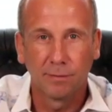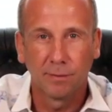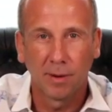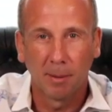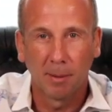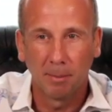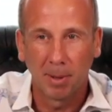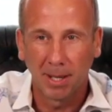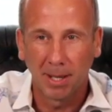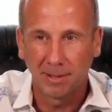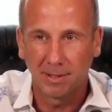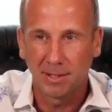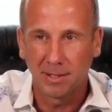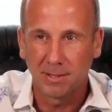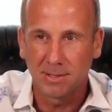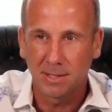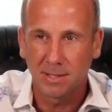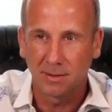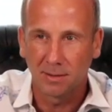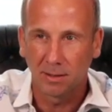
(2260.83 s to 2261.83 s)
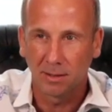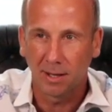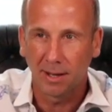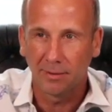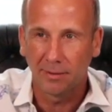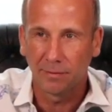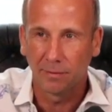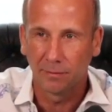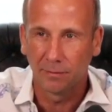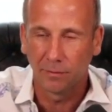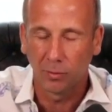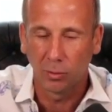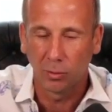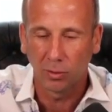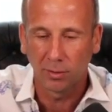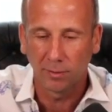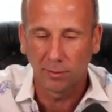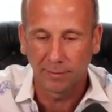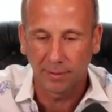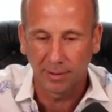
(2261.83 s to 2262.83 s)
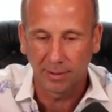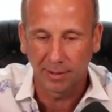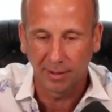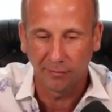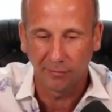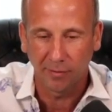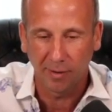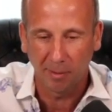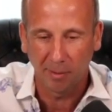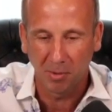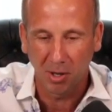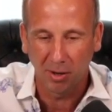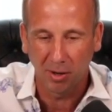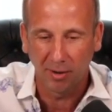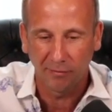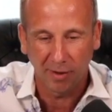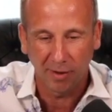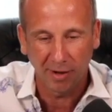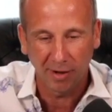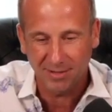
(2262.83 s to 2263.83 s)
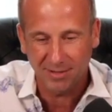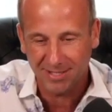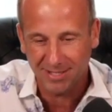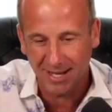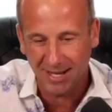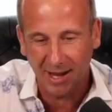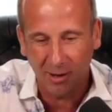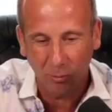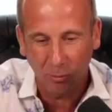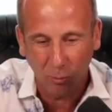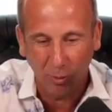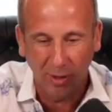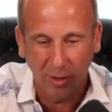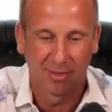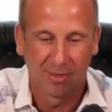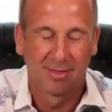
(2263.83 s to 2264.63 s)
abundance and the life of all of it if I don't start with